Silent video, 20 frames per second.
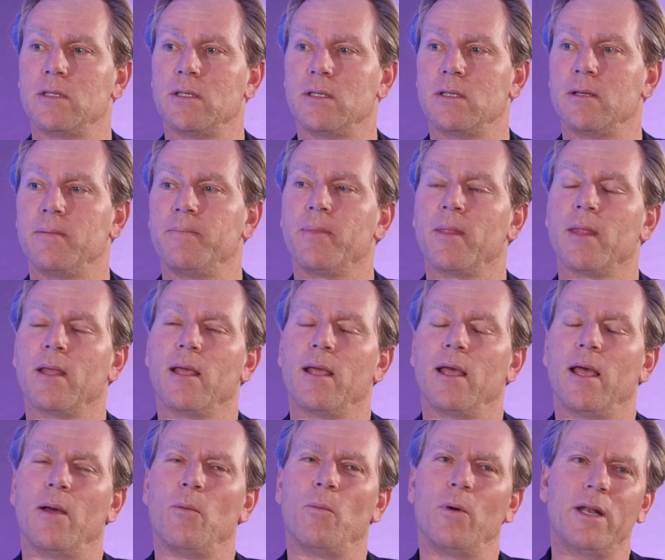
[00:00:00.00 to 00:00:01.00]
And
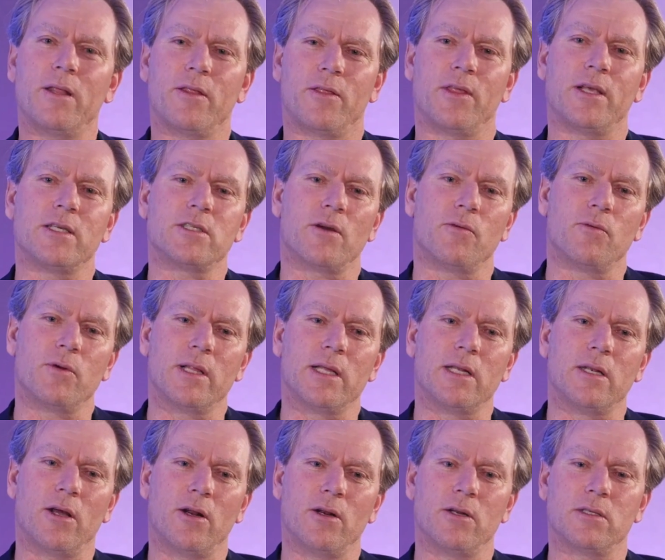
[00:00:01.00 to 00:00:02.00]
one of the things I
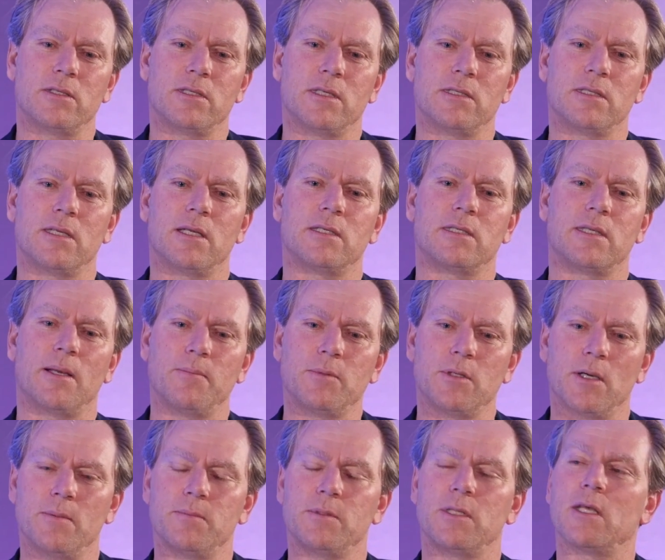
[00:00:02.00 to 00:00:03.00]
really noticed is
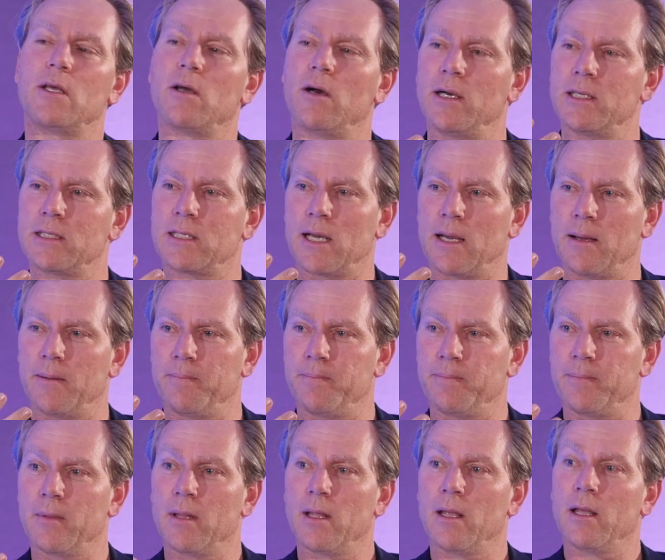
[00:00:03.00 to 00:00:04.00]
sometimes the guys
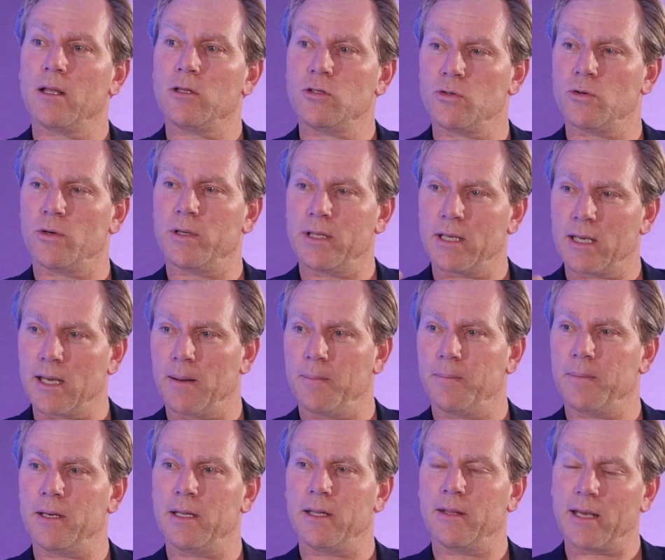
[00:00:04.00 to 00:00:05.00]
join the
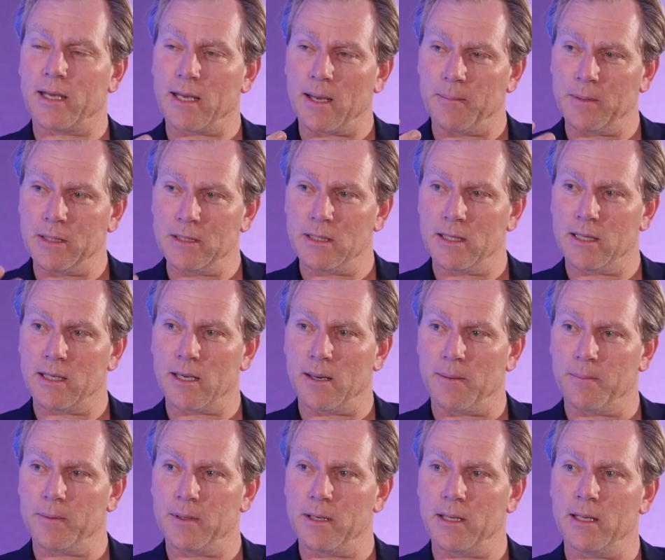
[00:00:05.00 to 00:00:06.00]
company, they come into the
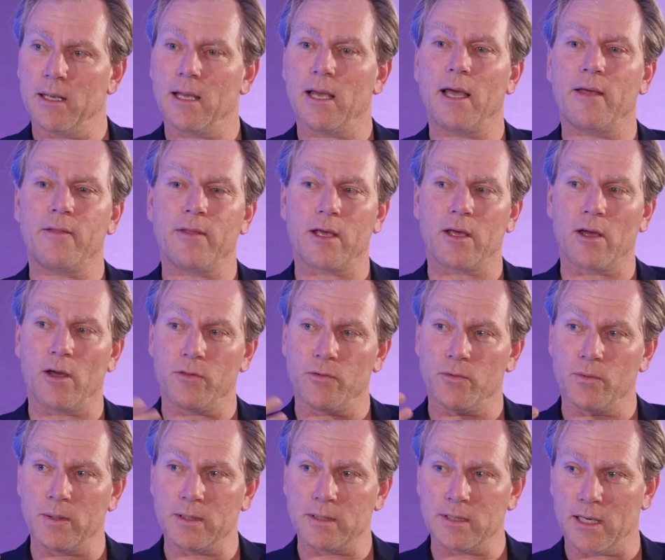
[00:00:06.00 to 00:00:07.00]
company and they go
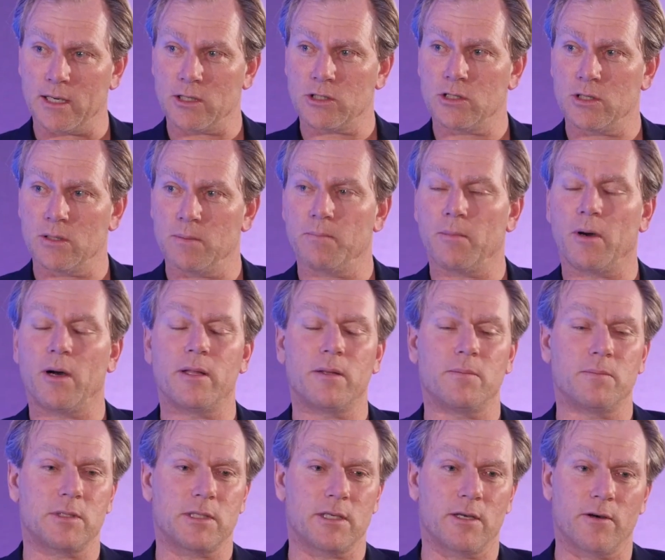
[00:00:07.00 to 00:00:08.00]
through induction by
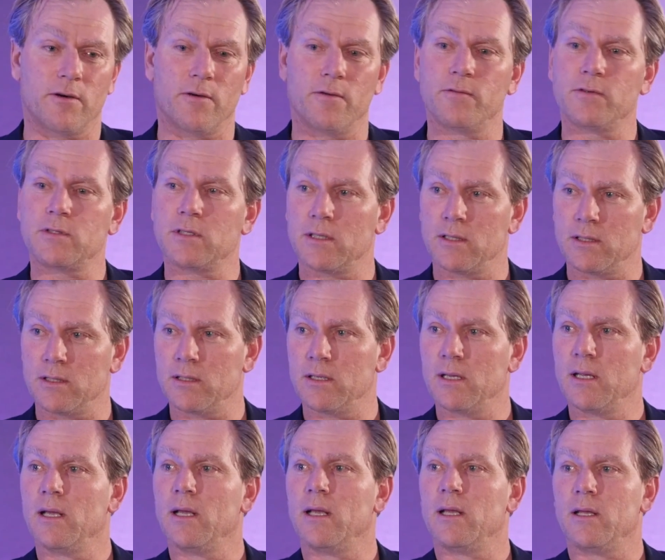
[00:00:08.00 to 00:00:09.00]
themselves and
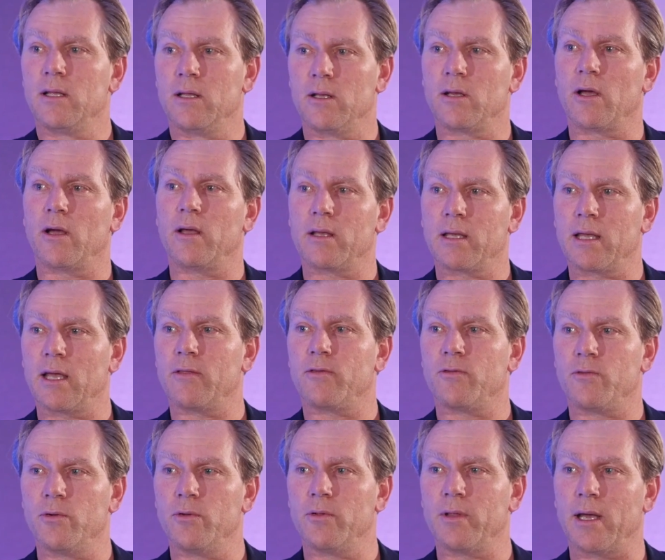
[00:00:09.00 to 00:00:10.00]
you get
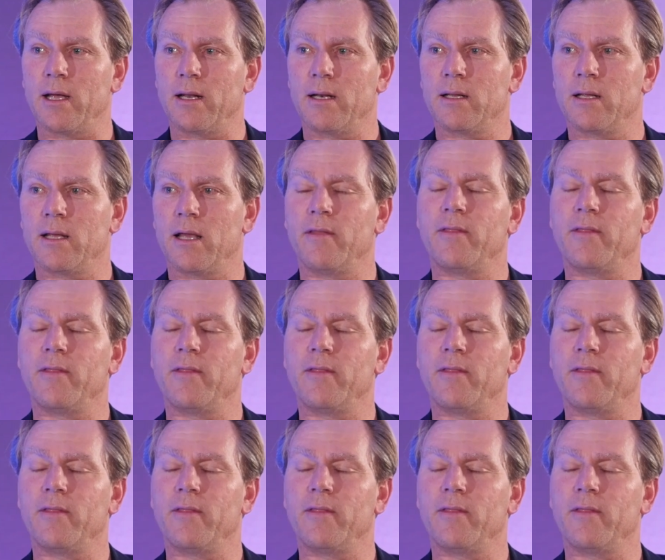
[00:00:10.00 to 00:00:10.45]
through that.